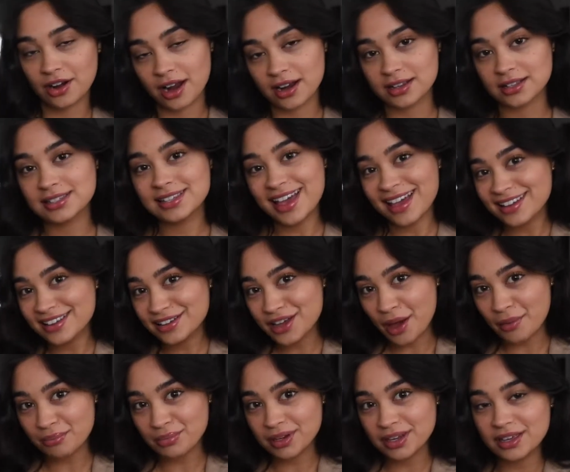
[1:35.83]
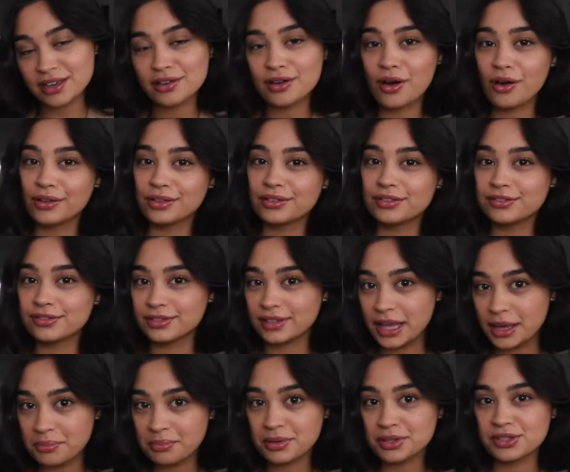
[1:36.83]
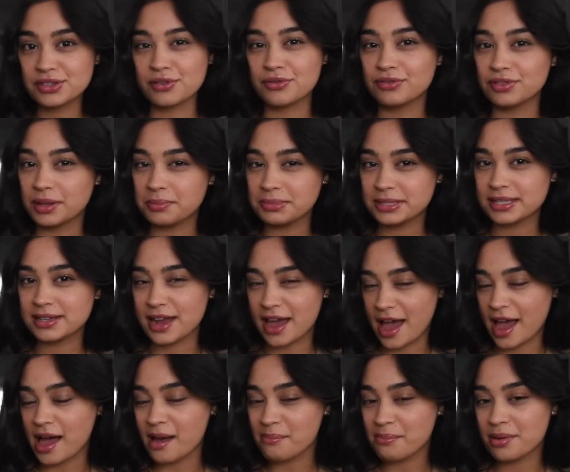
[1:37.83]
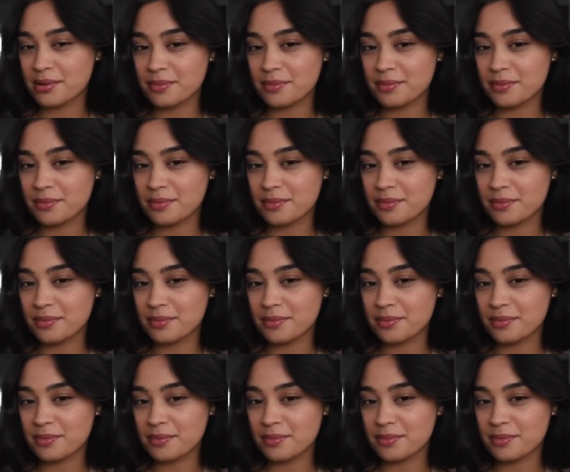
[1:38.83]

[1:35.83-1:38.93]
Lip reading: at a tech company called Flipp. So Flipp's an app.